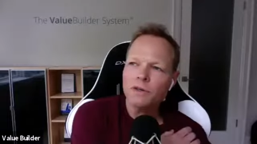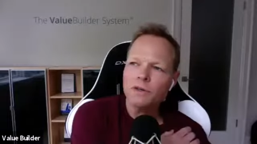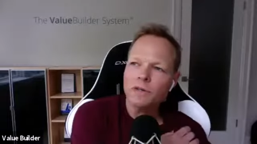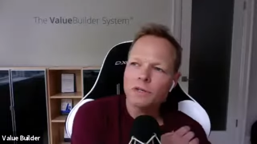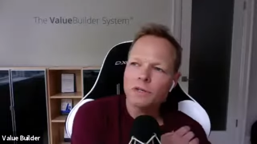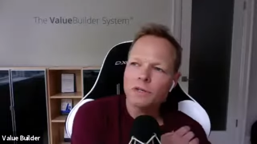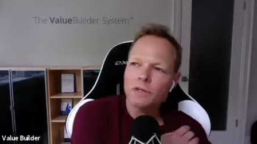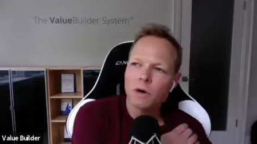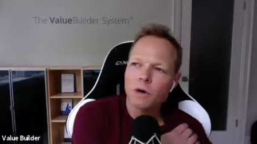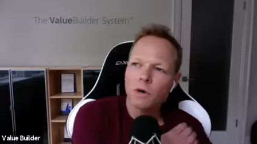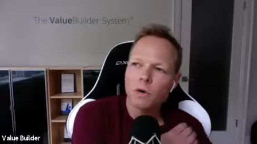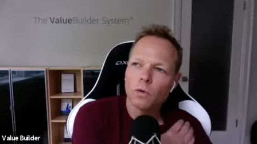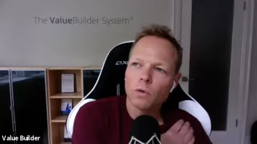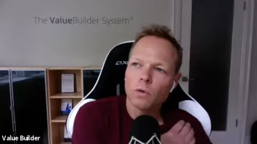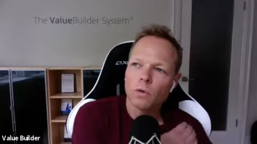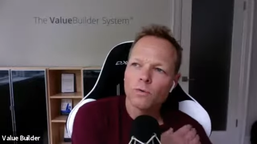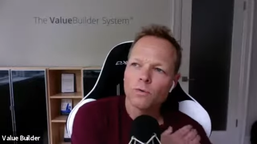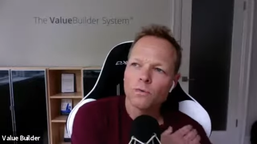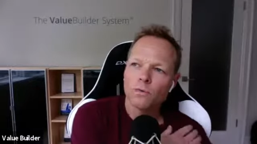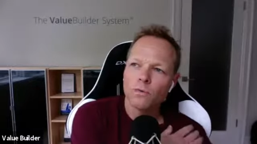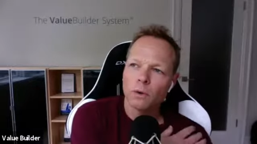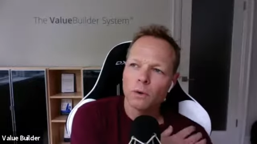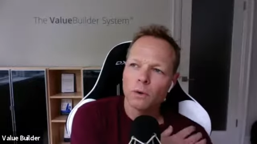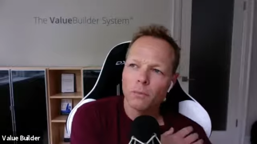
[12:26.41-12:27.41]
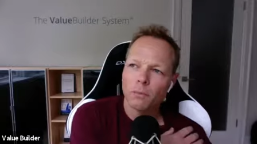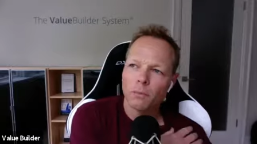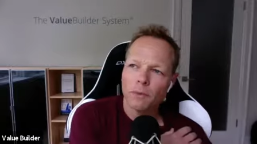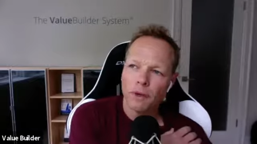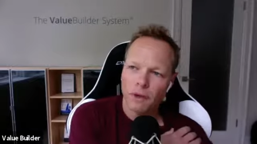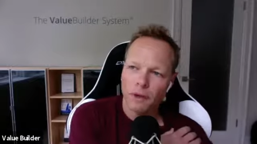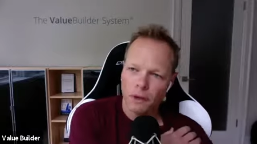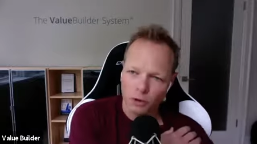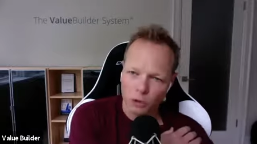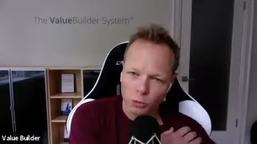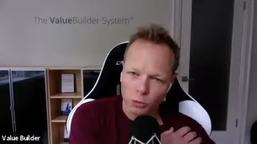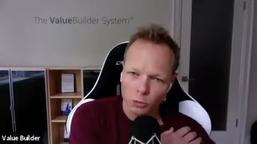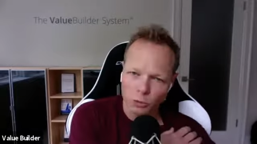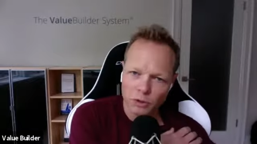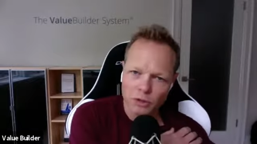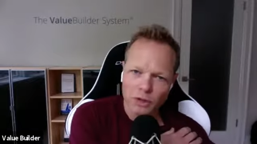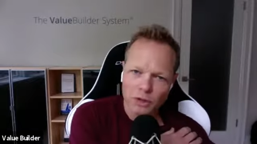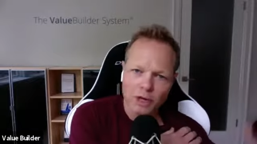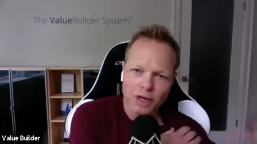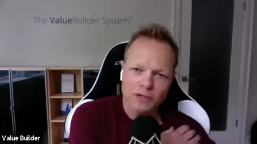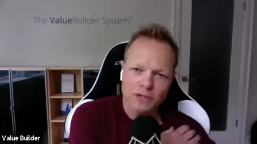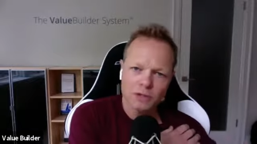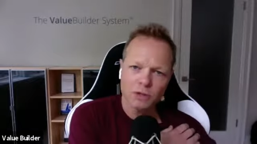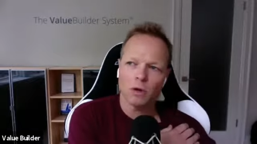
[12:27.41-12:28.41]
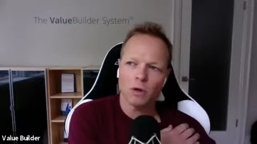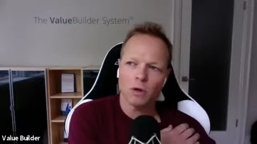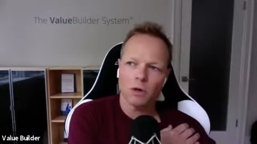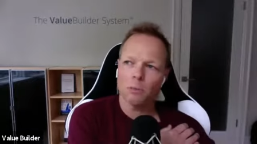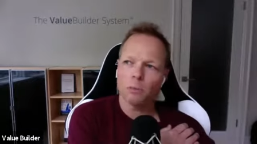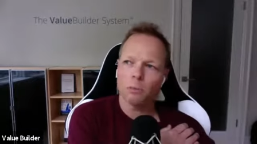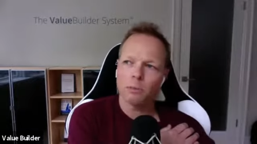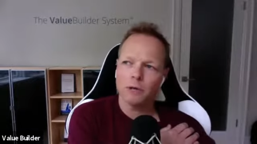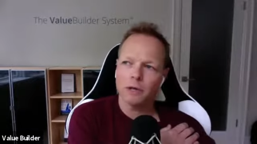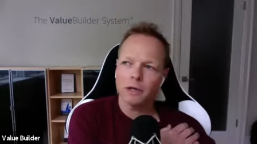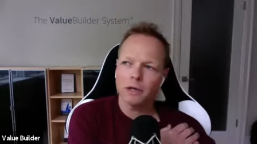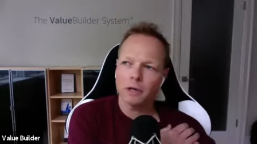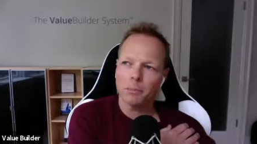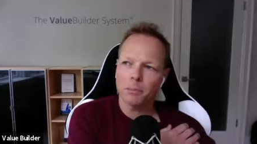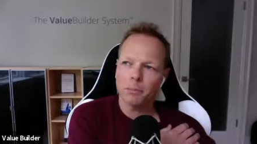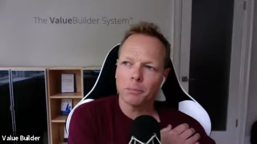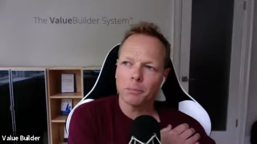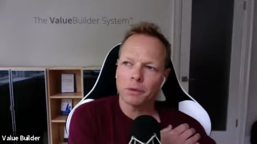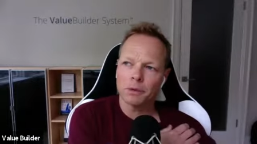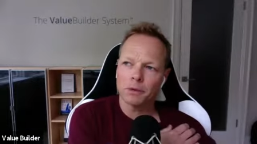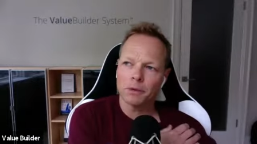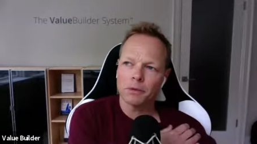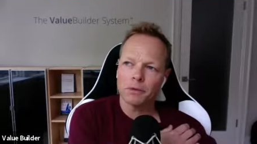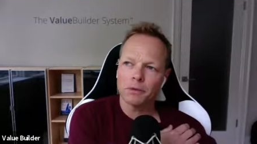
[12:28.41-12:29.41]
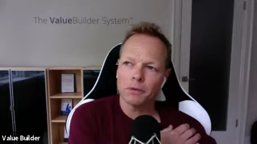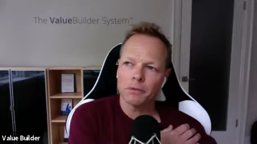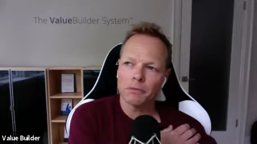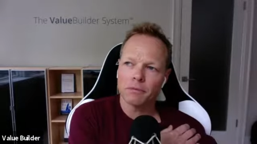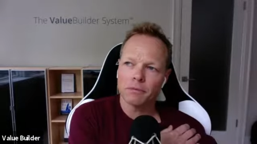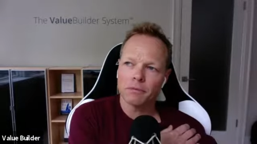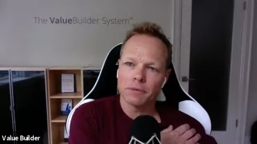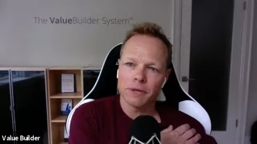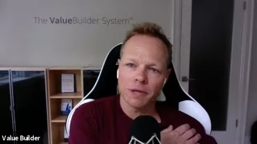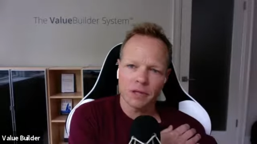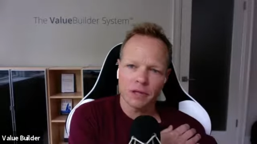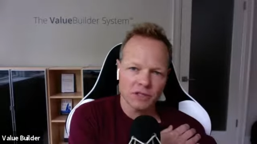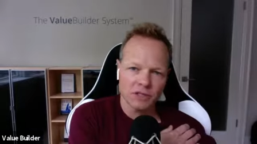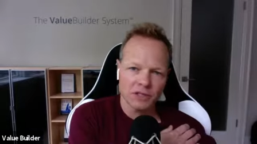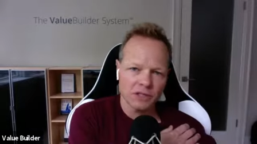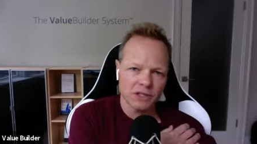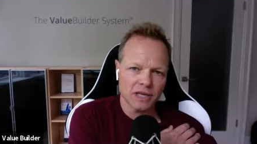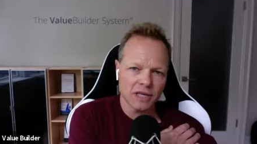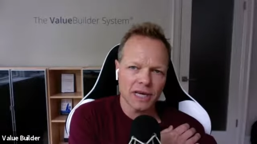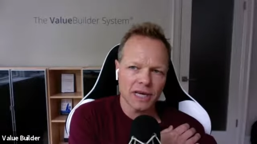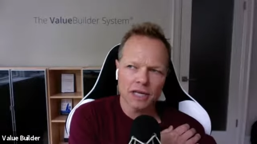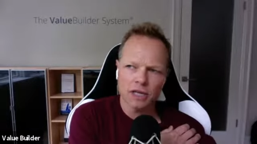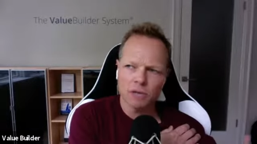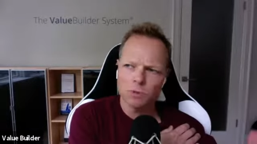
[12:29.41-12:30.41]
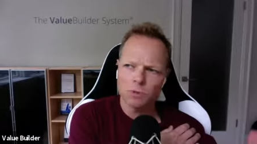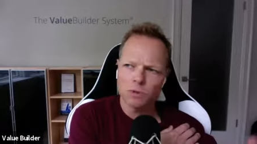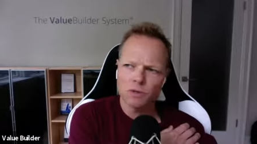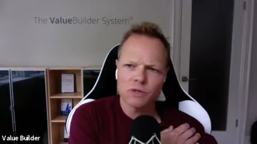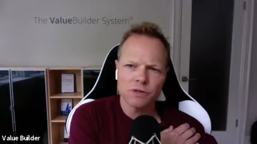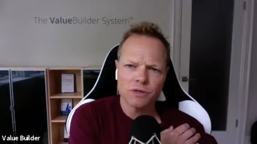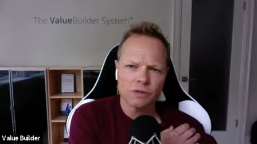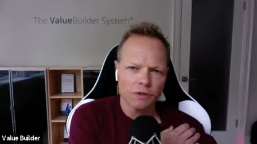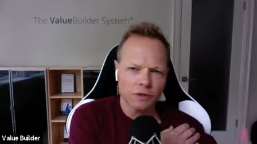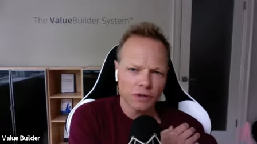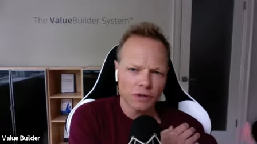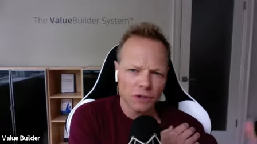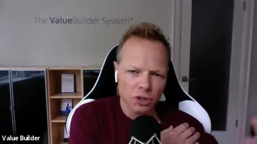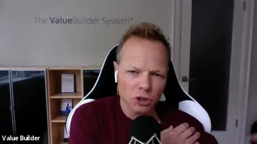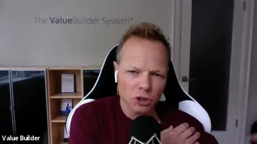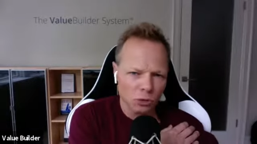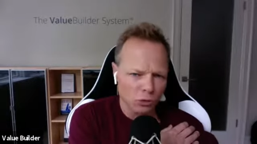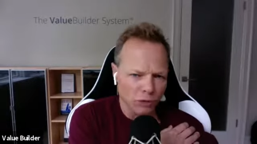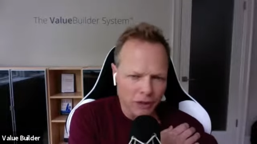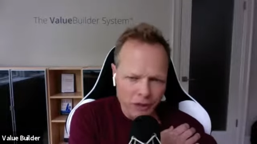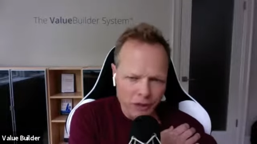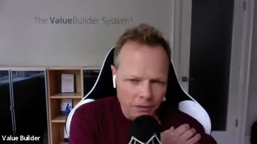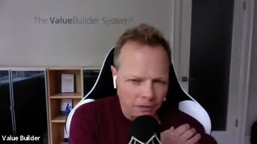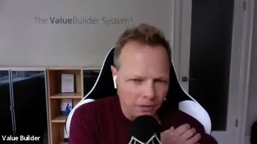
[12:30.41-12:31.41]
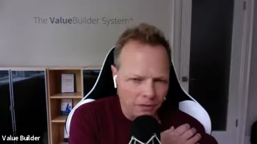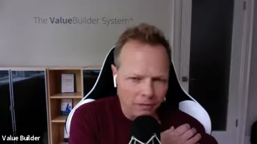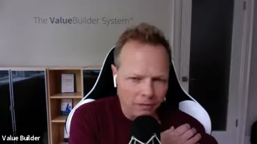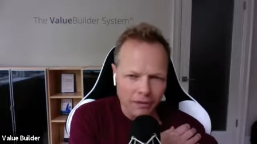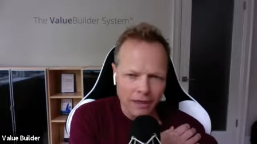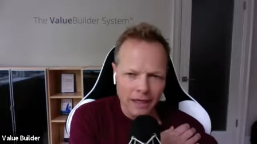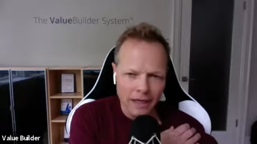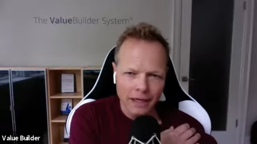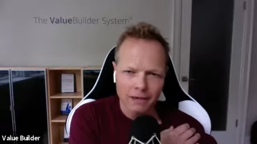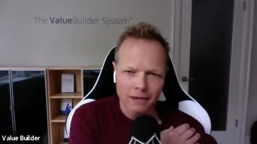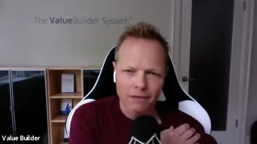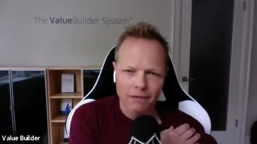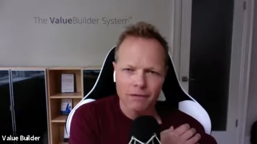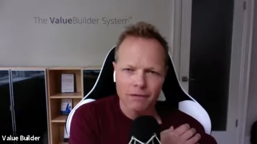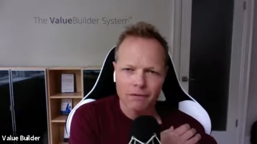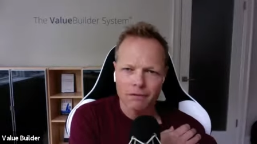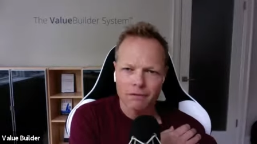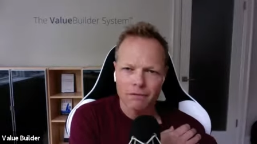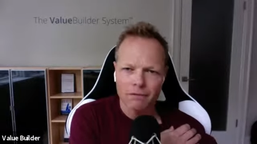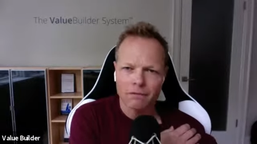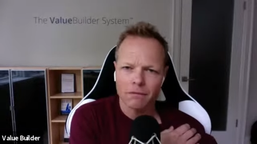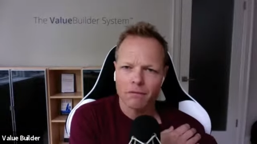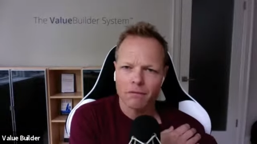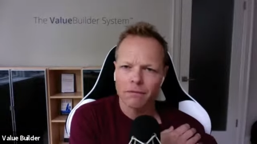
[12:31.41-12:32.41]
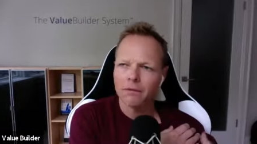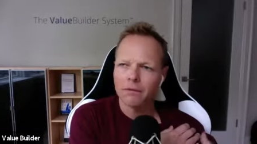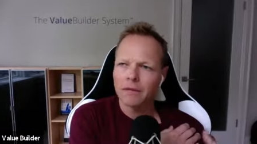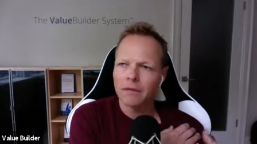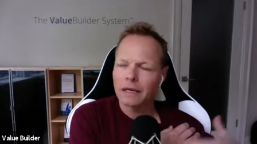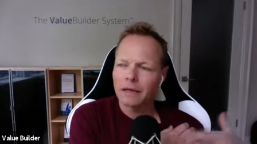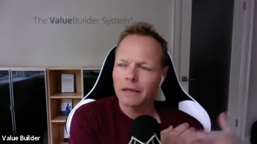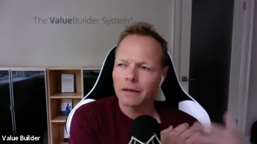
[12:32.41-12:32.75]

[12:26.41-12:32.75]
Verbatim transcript: it go from there? You realize you want to play on a bigger kind of stage. Was there a trigger that that